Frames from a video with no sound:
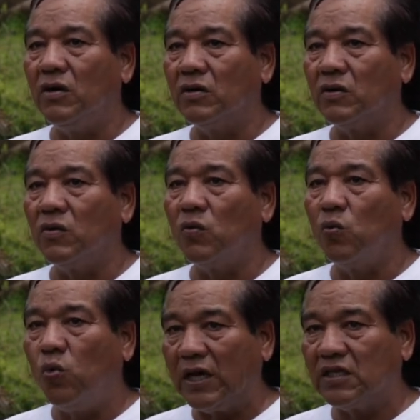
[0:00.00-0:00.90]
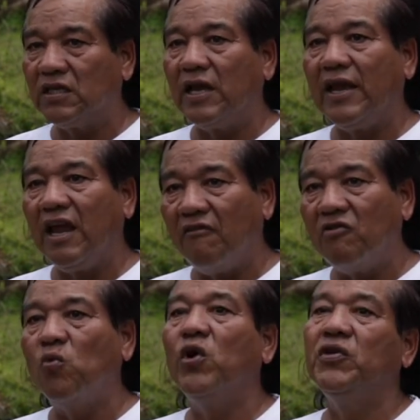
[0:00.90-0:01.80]
on what
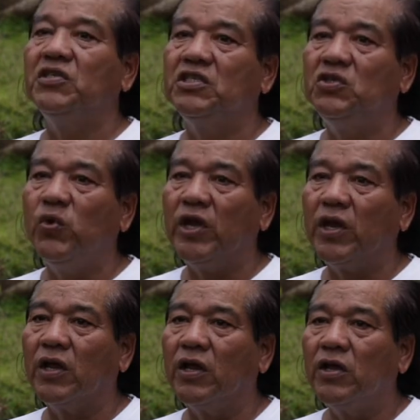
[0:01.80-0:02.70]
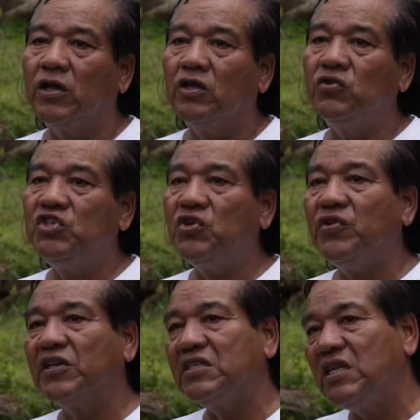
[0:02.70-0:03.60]
everyone is doing you see your
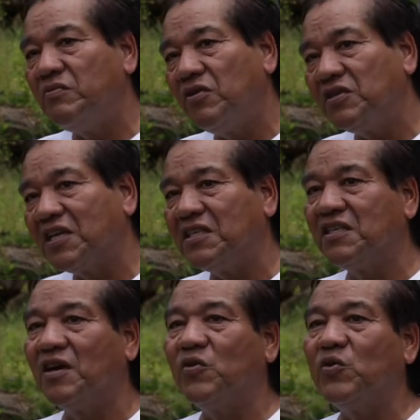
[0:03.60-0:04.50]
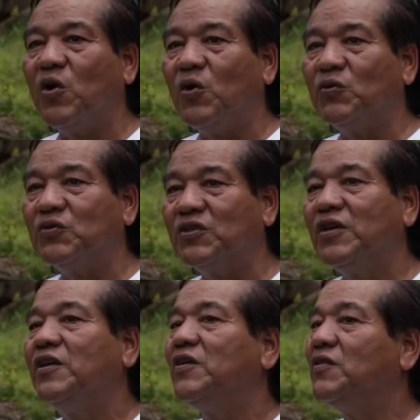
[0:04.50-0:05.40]
next neighbor is getting a good house.
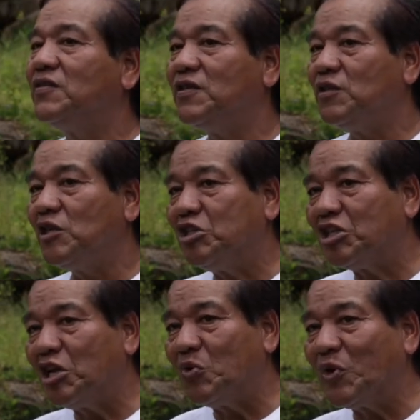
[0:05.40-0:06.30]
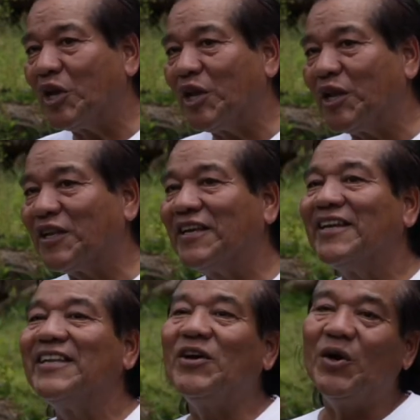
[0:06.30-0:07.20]
You see Digicel doing it,
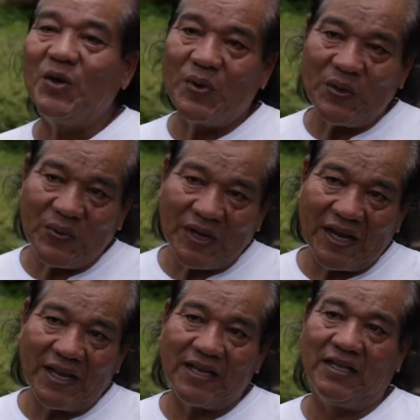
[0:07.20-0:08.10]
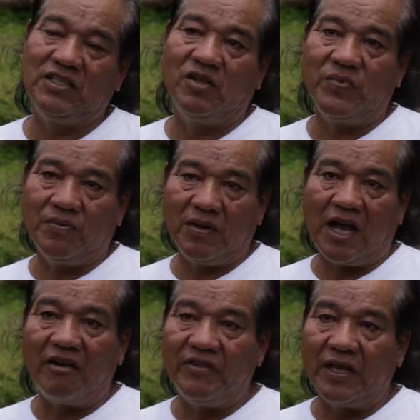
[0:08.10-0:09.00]
the other one doing it. And some people
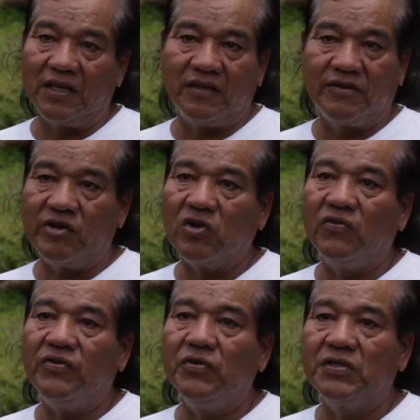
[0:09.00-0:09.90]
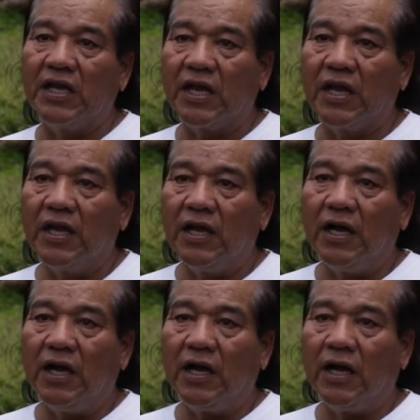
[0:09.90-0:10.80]
have that, and it's very confusing.
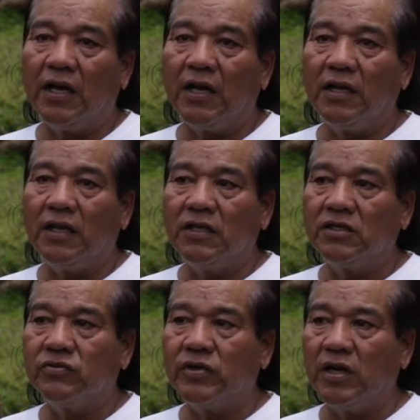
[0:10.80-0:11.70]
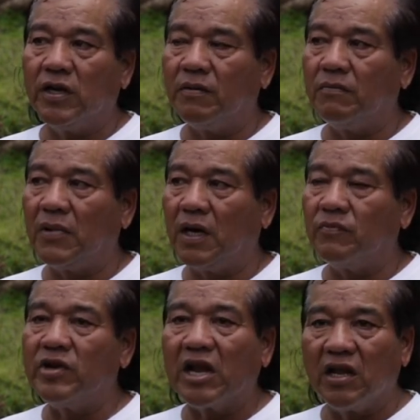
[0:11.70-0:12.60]
Uh, it, it's really um,
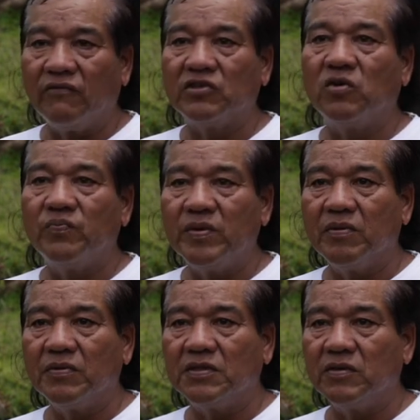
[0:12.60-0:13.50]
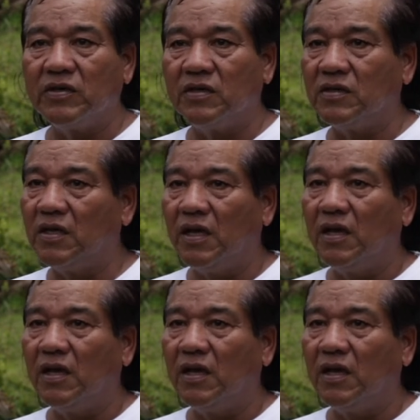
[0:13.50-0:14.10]
heartbreaking for some people to say, well,